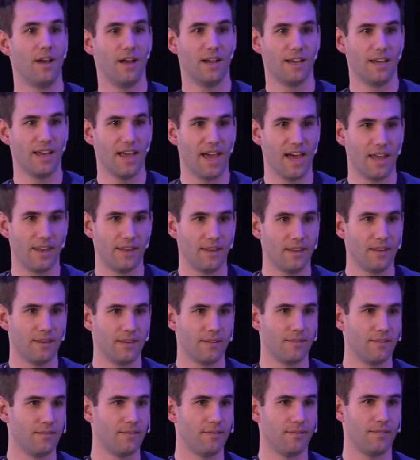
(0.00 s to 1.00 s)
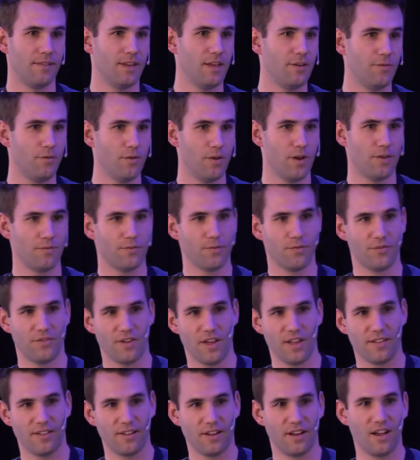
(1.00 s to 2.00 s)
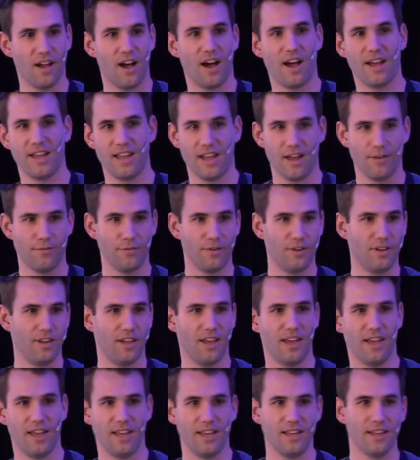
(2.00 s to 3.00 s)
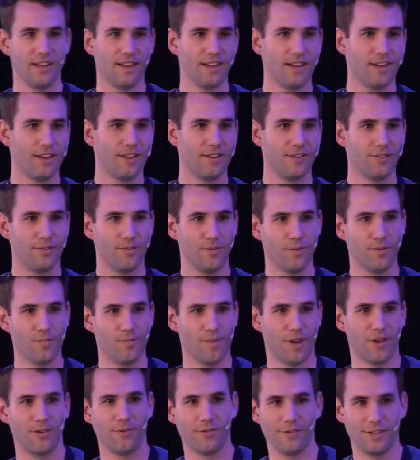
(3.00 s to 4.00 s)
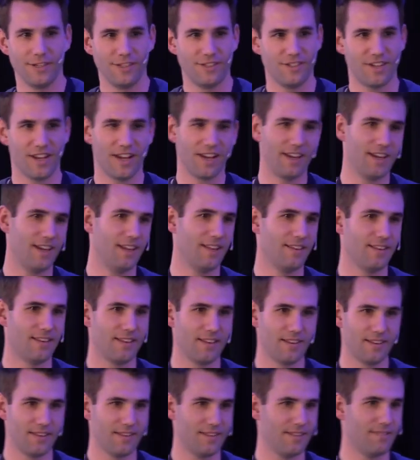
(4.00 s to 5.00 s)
Again, if you have to send a guy every day to manually check it,